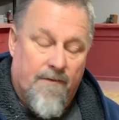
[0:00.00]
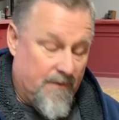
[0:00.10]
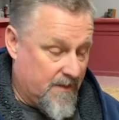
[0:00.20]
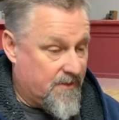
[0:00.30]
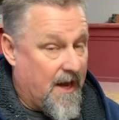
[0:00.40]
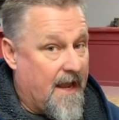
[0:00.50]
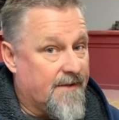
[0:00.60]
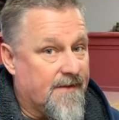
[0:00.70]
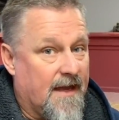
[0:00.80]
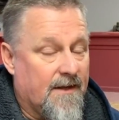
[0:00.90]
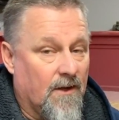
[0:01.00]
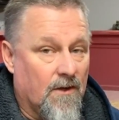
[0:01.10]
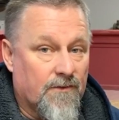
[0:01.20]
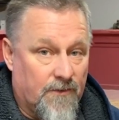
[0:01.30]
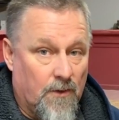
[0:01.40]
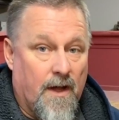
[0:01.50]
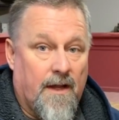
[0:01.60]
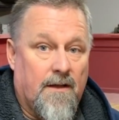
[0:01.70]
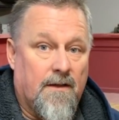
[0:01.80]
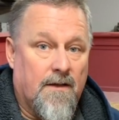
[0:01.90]
you get your hands on those, do it.
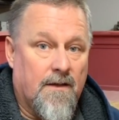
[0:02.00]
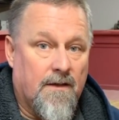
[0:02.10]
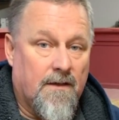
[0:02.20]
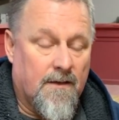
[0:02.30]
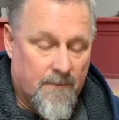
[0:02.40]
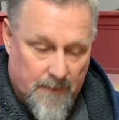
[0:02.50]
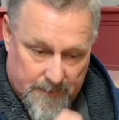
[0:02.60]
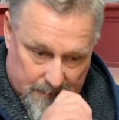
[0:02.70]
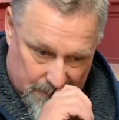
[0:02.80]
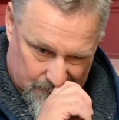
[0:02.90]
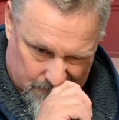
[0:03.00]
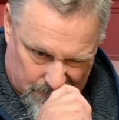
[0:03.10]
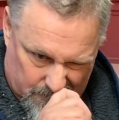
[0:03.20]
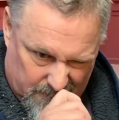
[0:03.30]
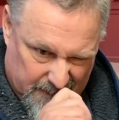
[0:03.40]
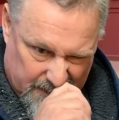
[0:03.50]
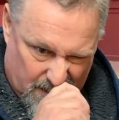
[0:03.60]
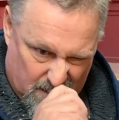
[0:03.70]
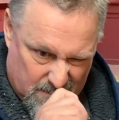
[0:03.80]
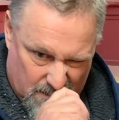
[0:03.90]
But they're getting
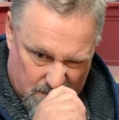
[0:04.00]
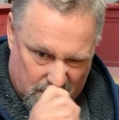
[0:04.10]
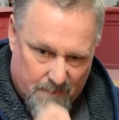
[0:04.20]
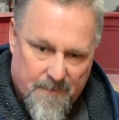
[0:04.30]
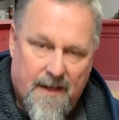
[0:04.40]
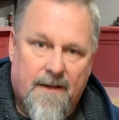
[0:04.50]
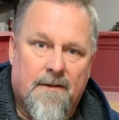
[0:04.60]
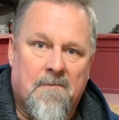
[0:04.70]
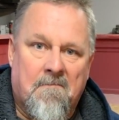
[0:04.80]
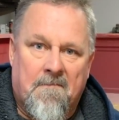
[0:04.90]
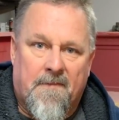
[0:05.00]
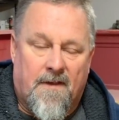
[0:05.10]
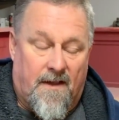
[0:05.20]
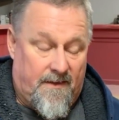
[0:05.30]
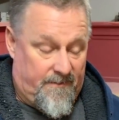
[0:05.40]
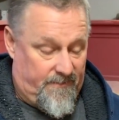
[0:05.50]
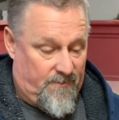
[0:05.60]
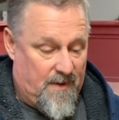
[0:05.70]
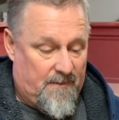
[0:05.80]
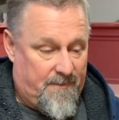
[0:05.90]
harder and harder to come by. And you
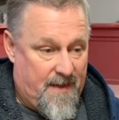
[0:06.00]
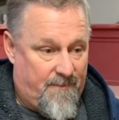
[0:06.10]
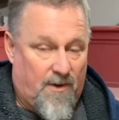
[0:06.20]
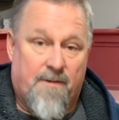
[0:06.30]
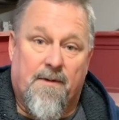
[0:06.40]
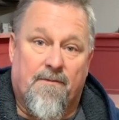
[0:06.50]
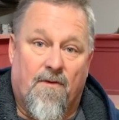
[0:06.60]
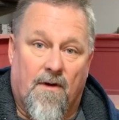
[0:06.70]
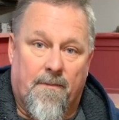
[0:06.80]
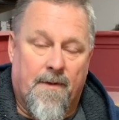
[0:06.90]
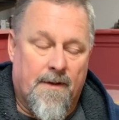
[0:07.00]
probably pay a premium for them.